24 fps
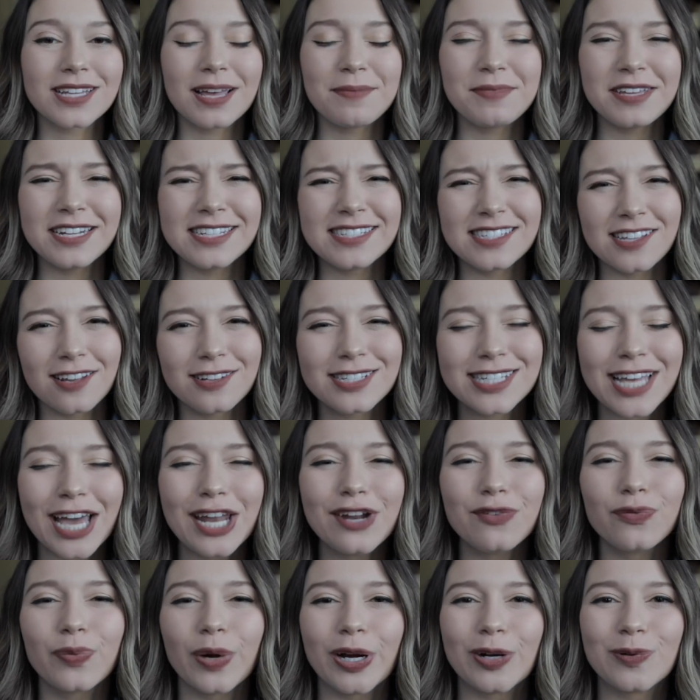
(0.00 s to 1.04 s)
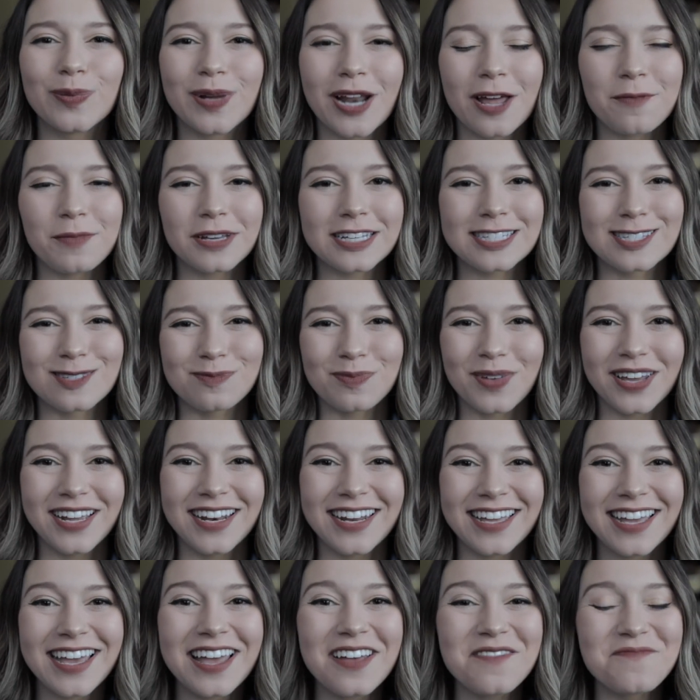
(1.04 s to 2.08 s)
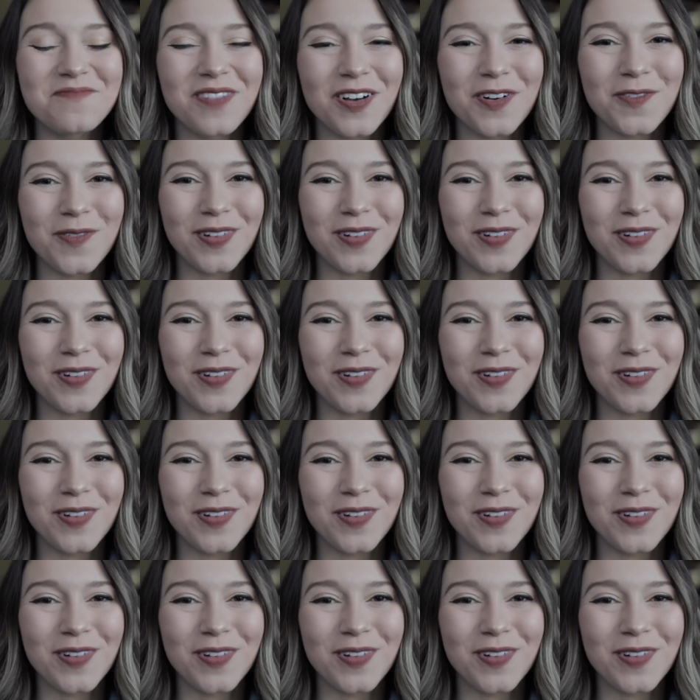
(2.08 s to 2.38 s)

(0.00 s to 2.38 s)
I mean, it sounds kind of weird when I'm explaining it, but